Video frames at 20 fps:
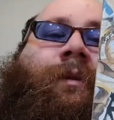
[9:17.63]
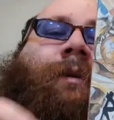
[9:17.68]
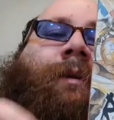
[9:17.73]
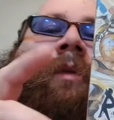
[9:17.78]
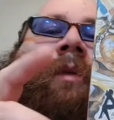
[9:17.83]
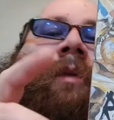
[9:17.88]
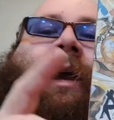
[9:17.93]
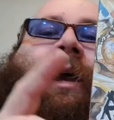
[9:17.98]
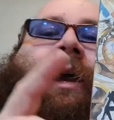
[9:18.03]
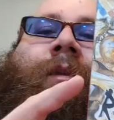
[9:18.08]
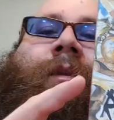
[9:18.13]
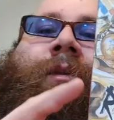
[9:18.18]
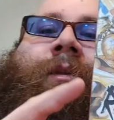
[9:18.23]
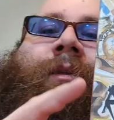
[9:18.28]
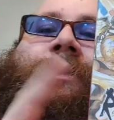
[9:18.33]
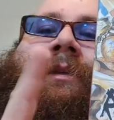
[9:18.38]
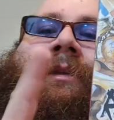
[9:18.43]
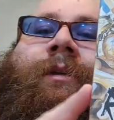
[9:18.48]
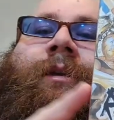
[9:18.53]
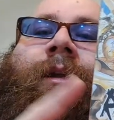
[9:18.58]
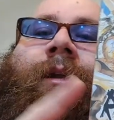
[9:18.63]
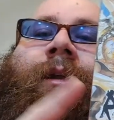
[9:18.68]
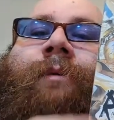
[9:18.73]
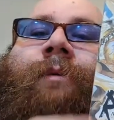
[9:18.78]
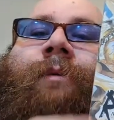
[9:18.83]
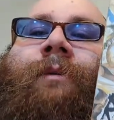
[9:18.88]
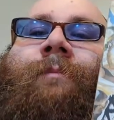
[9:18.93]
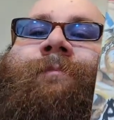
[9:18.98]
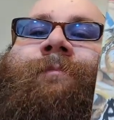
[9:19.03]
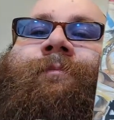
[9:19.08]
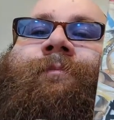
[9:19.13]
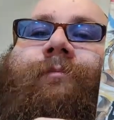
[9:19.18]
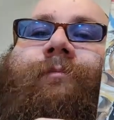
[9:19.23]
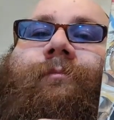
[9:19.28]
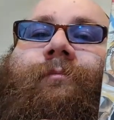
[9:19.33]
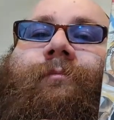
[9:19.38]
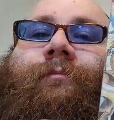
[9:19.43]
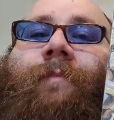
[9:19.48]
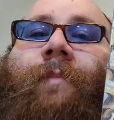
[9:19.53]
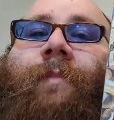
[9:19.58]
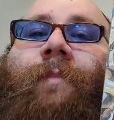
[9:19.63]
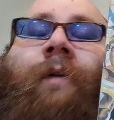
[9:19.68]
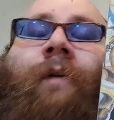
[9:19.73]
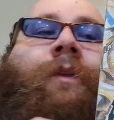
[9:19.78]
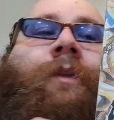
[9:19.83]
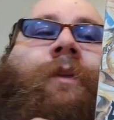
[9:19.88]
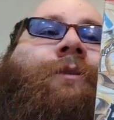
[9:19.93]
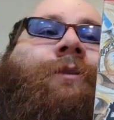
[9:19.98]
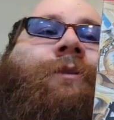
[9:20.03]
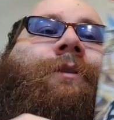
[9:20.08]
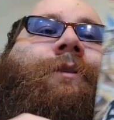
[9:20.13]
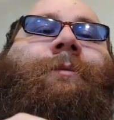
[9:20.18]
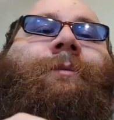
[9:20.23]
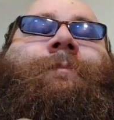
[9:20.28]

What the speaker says: And this is another one of those.